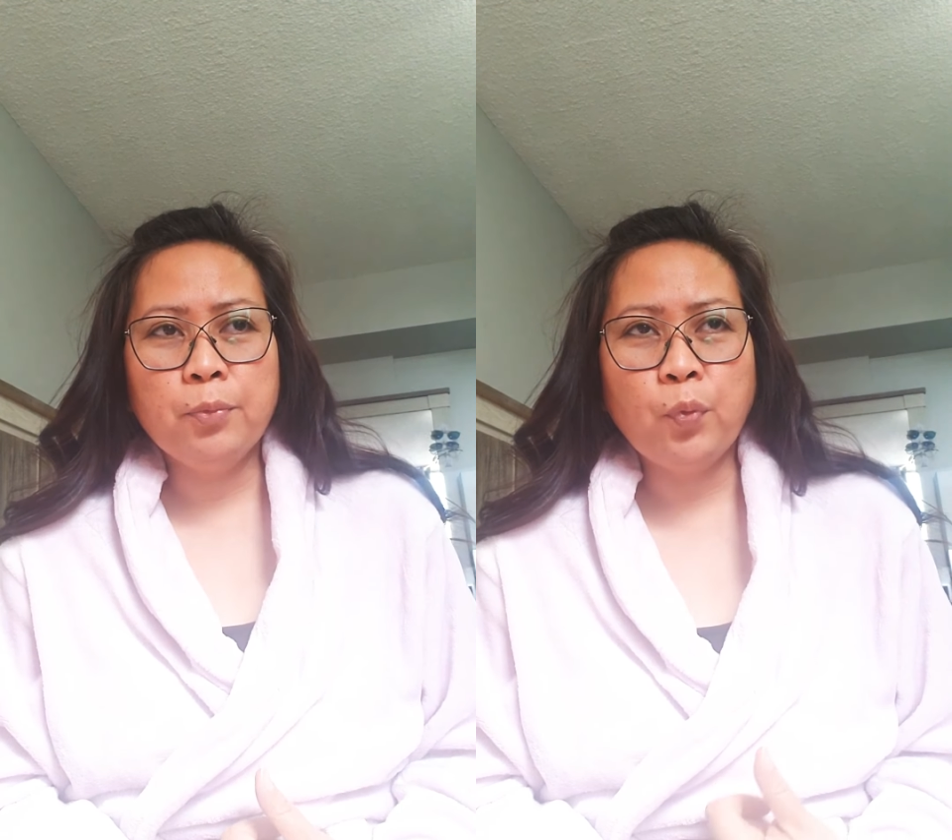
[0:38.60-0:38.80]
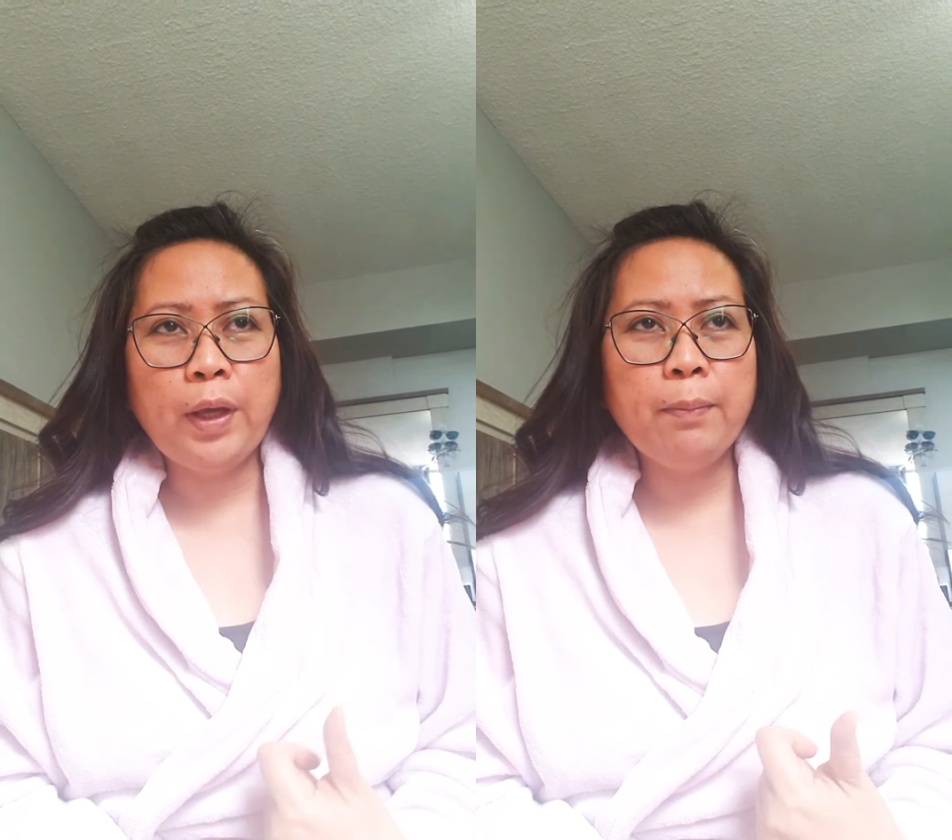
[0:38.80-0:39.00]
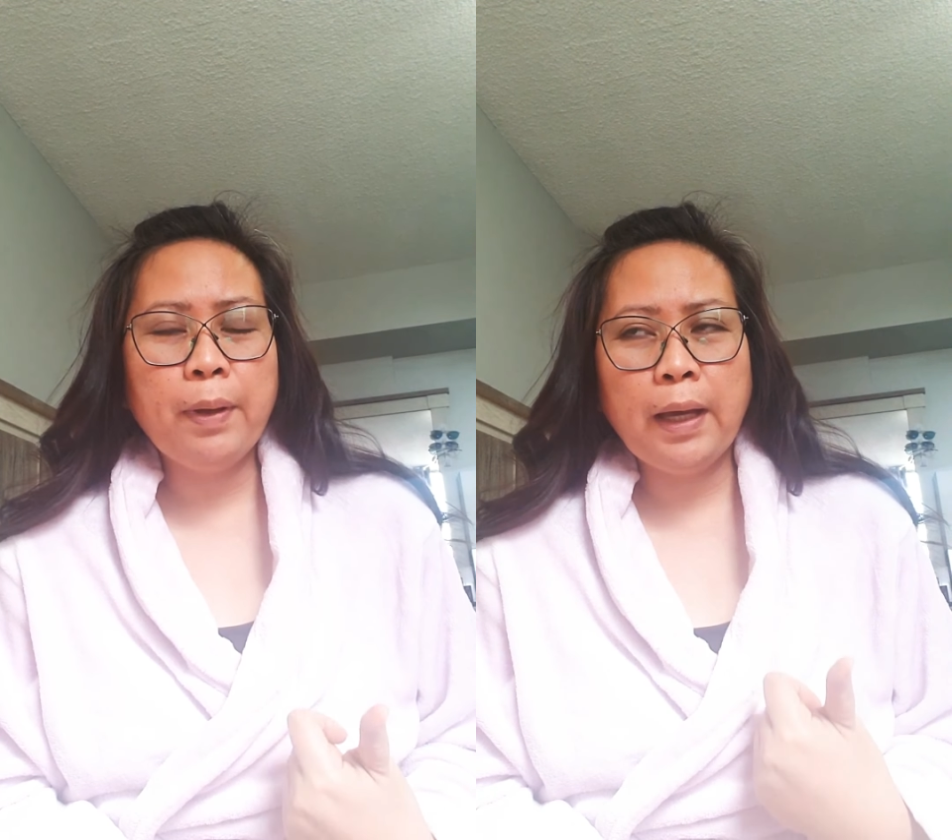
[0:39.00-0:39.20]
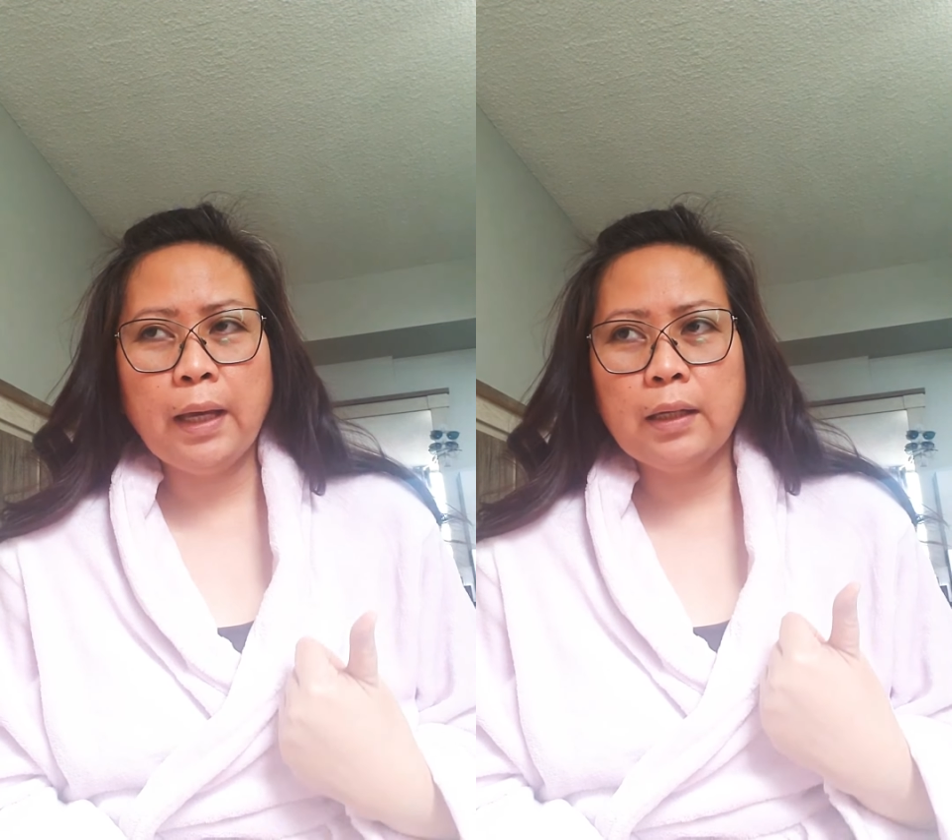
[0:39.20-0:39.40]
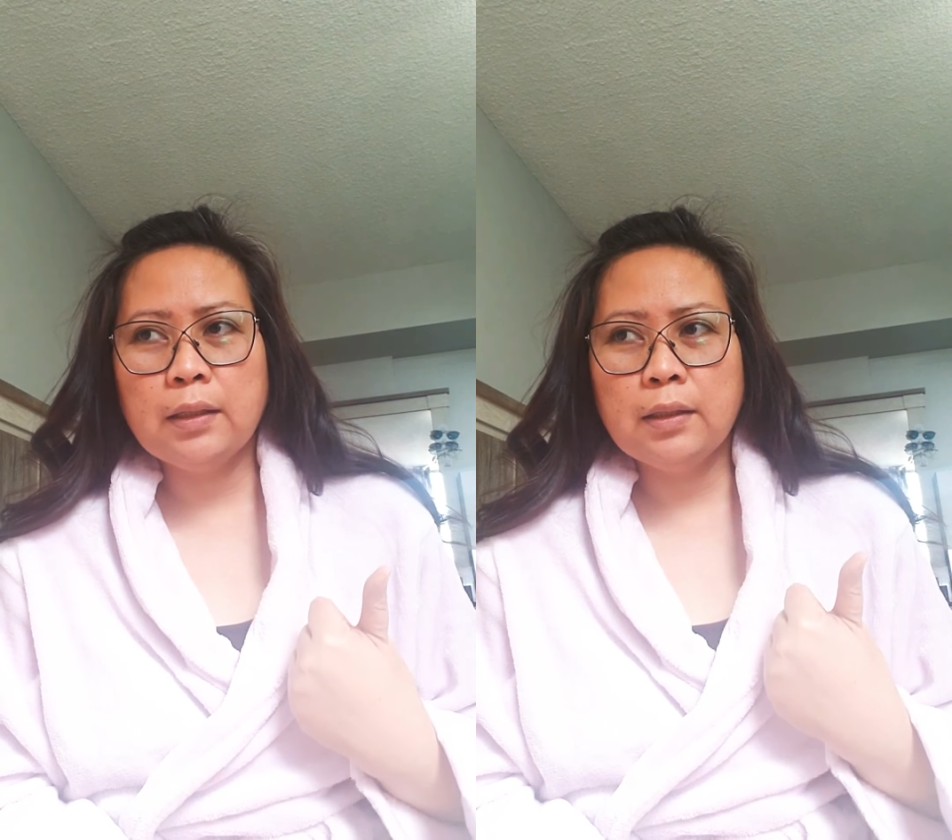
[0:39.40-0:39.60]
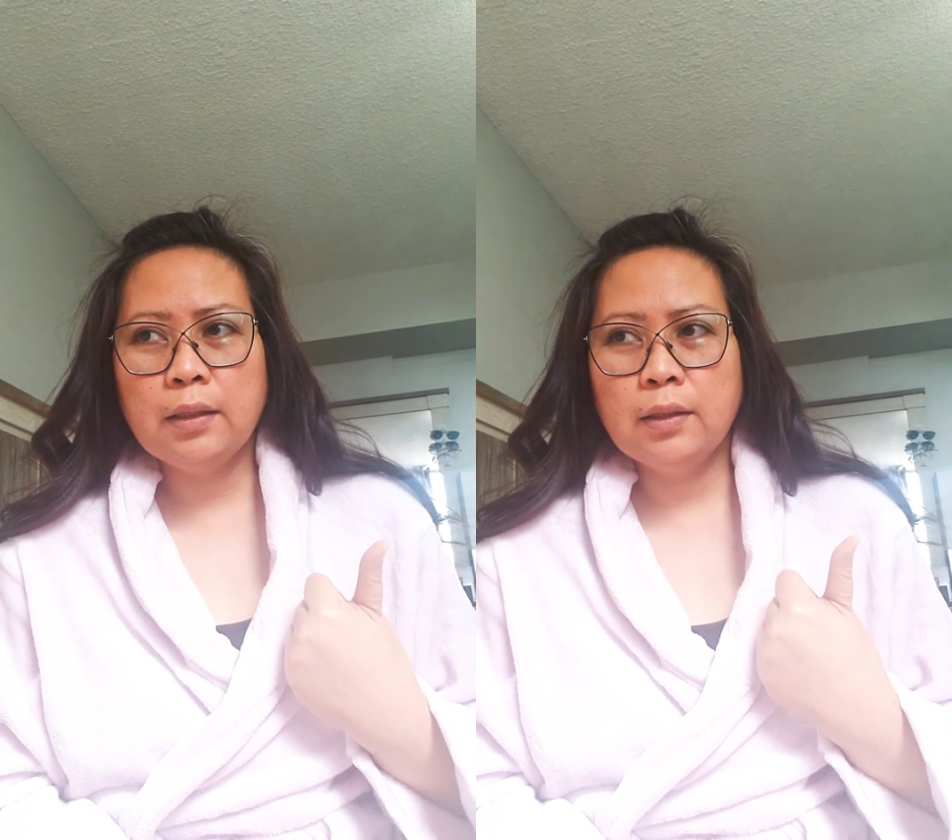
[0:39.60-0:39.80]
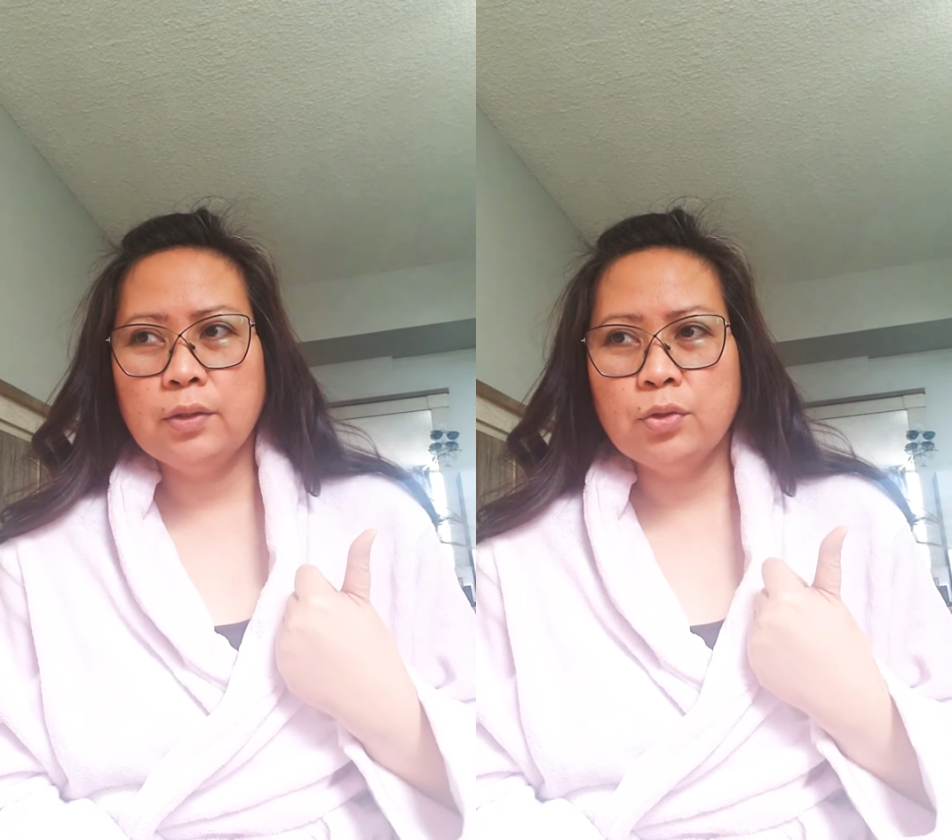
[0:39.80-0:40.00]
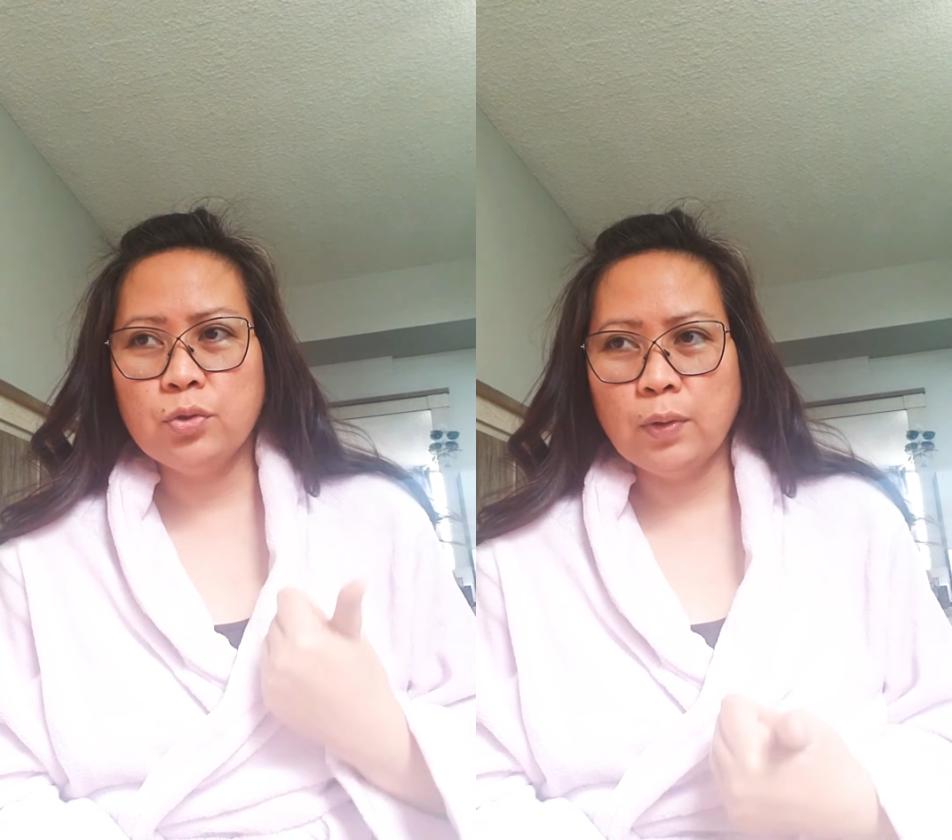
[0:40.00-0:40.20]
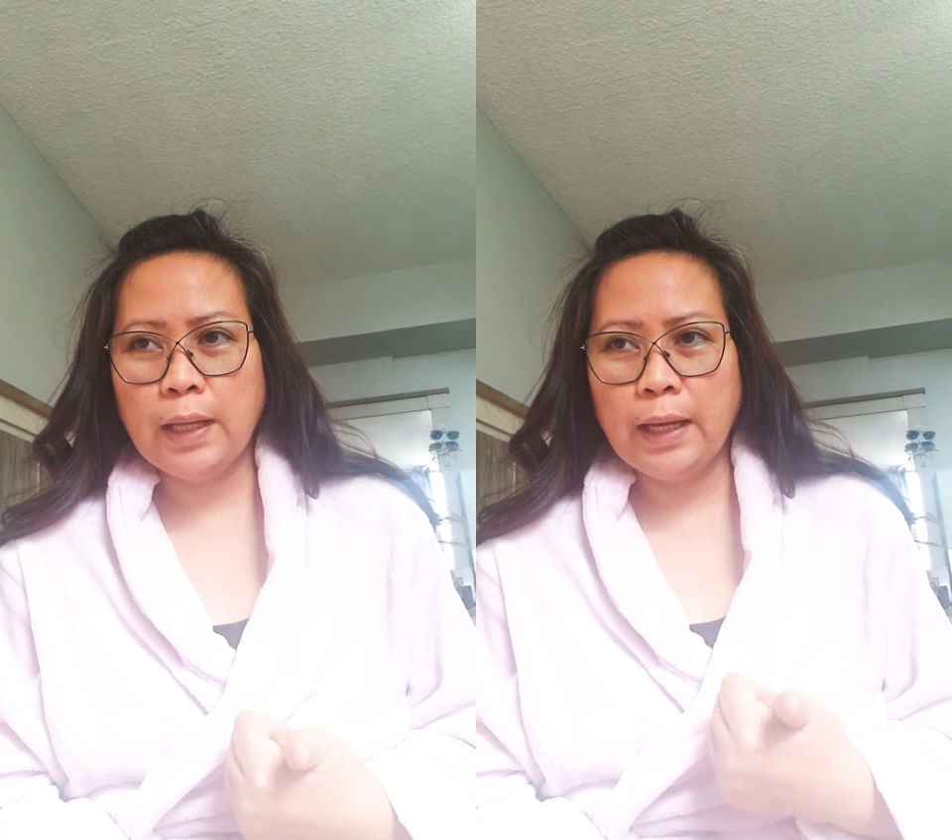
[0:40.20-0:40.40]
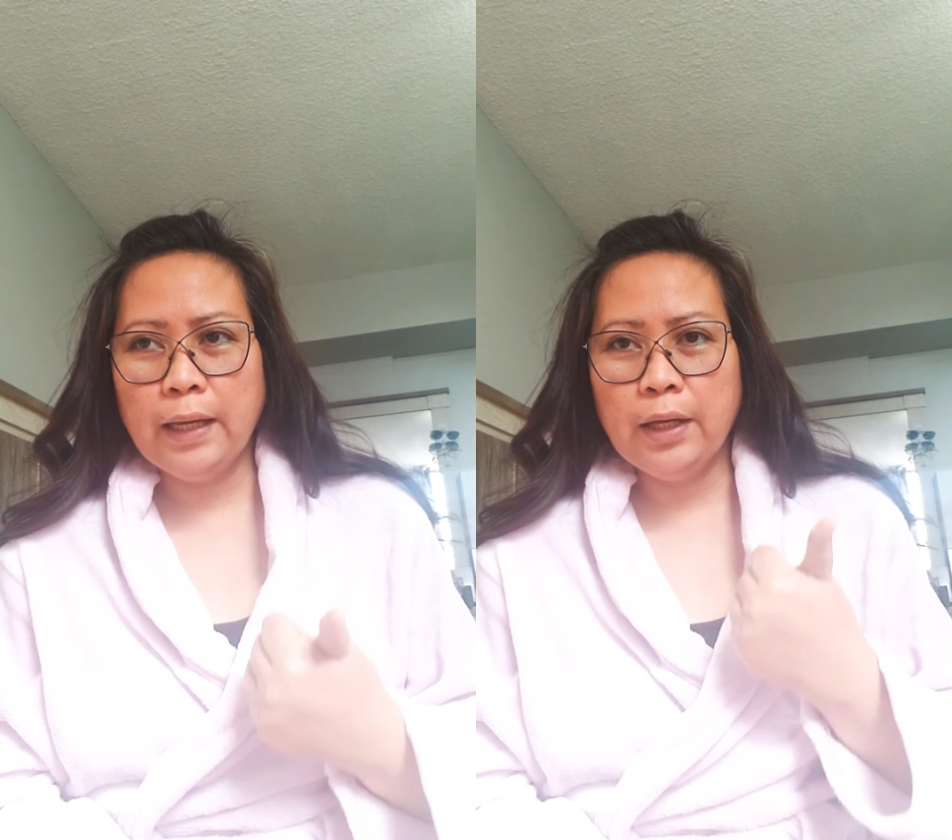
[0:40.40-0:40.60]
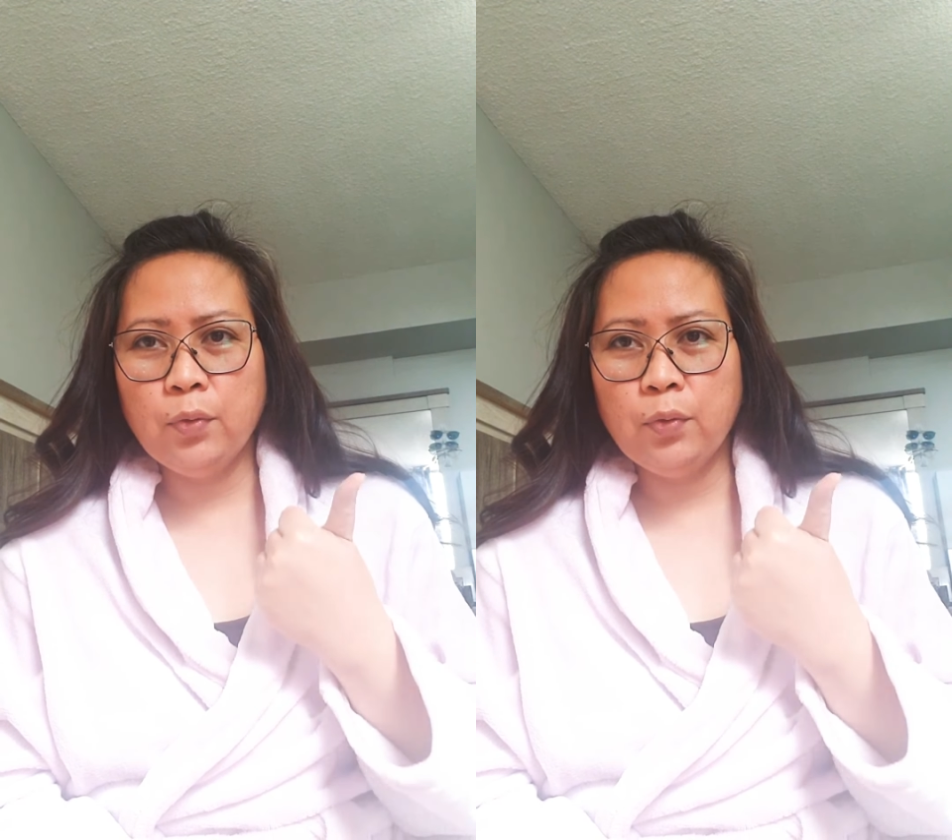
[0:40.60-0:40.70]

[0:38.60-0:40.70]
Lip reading: way back July